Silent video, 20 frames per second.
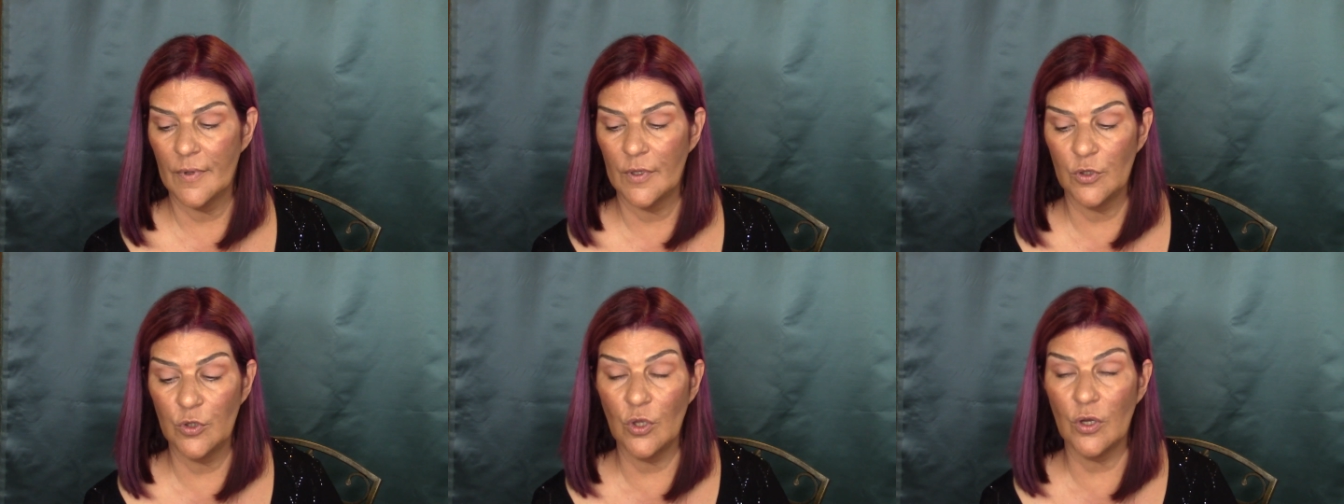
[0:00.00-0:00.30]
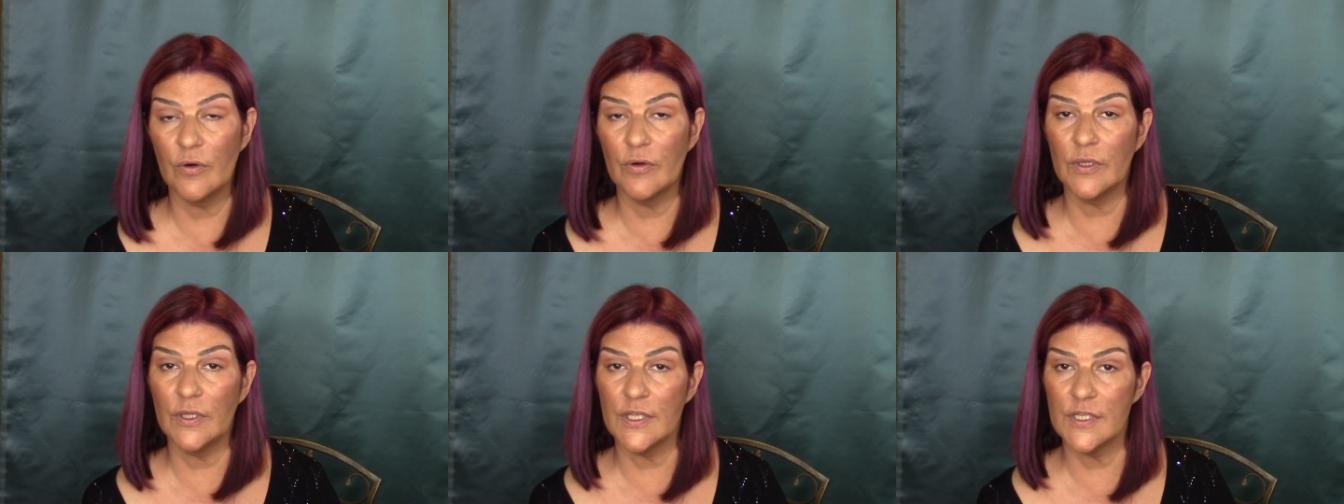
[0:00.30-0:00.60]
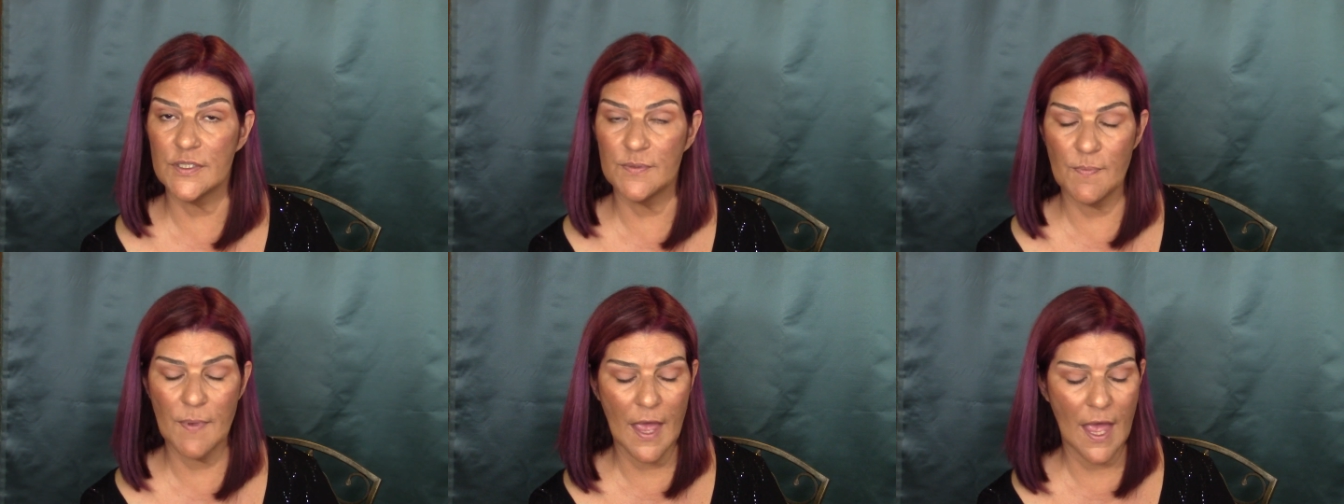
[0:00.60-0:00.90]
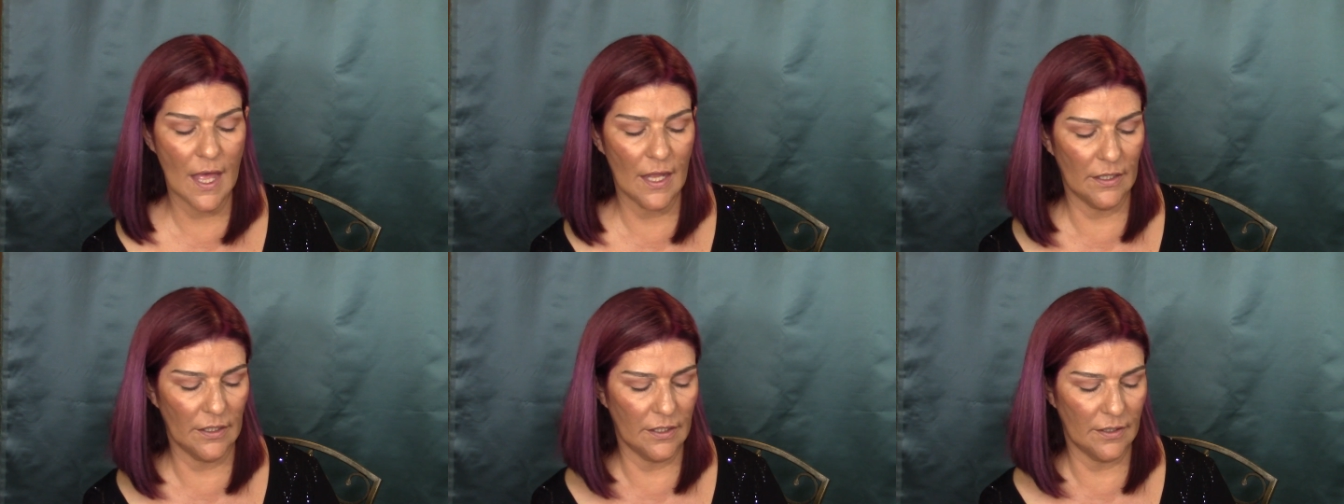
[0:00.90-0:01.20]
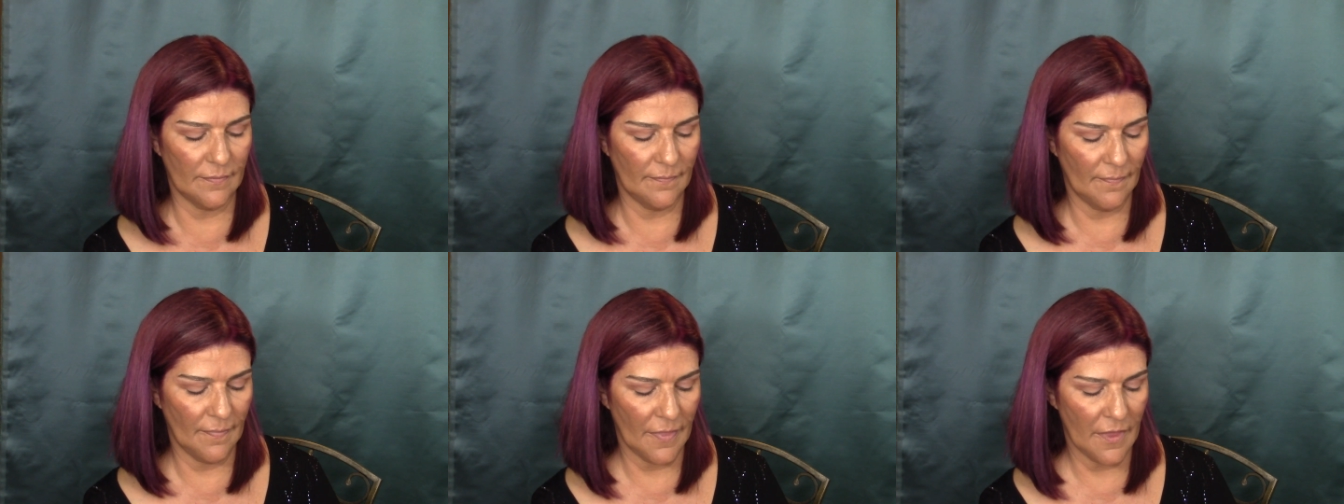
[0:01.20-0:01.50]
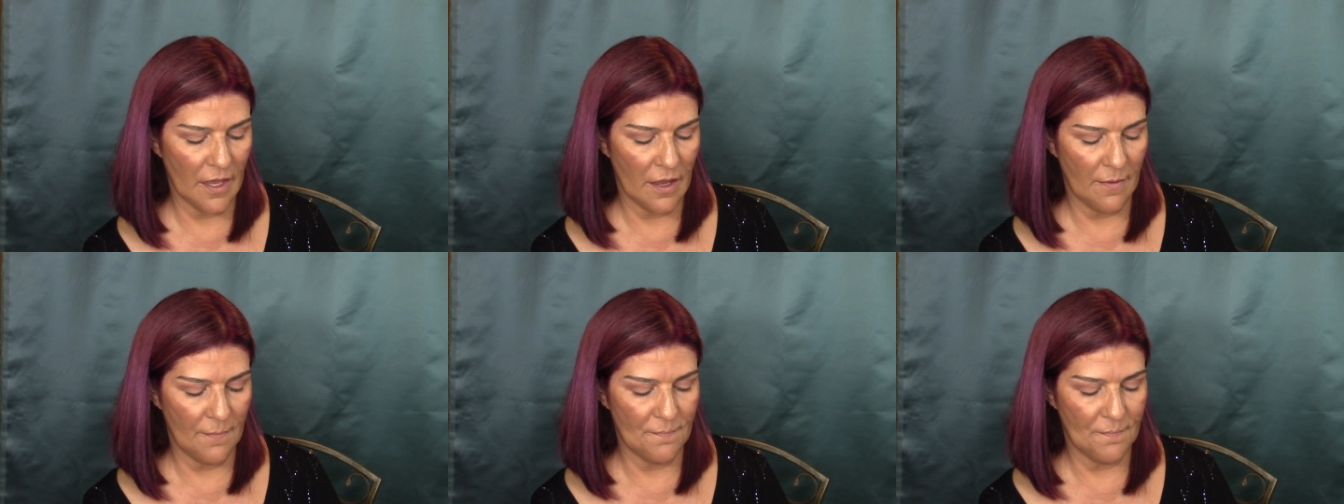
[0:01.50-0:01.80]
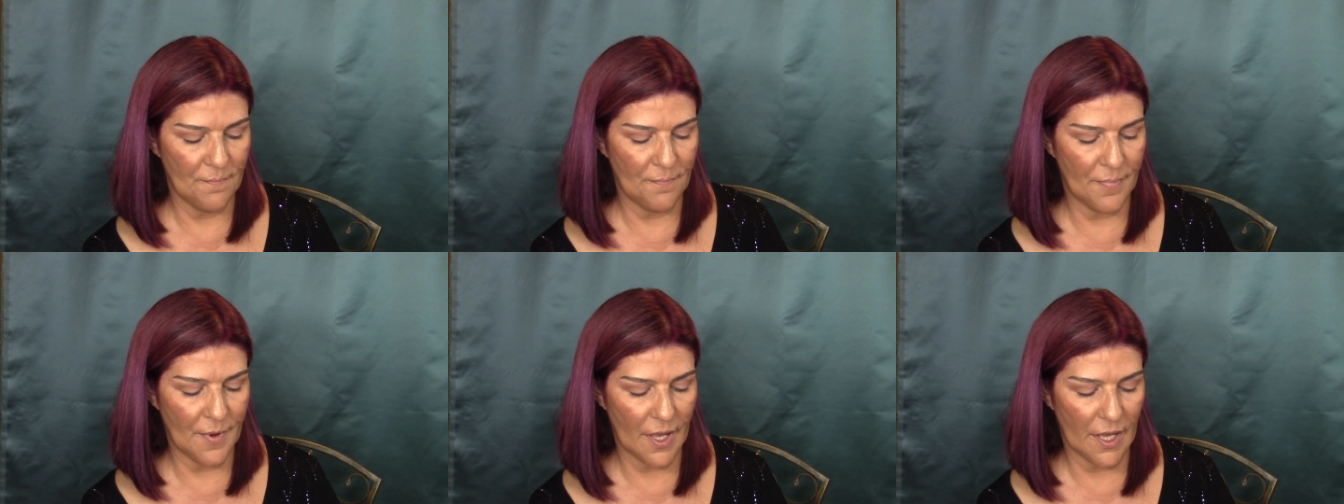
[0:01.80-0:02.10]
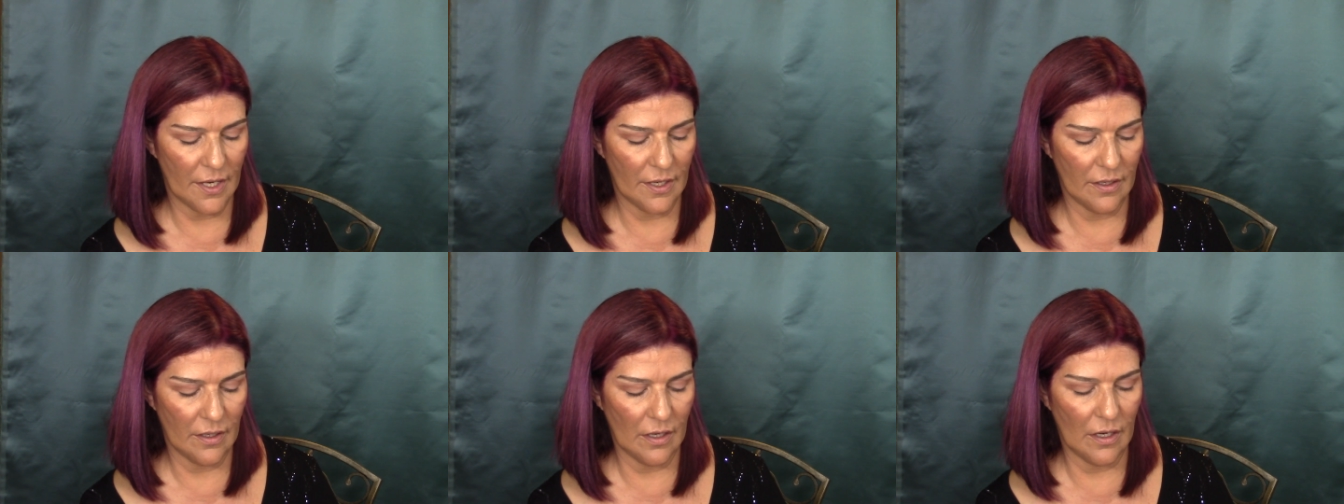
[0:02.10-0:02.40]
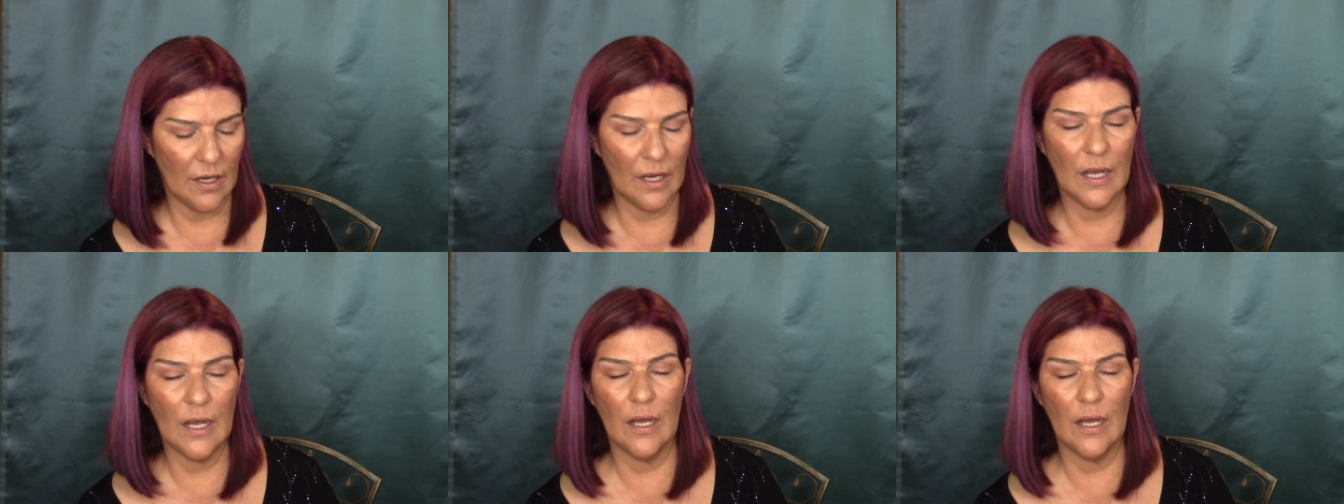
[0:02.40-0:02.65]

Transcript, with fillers: Laura Lee's palette, but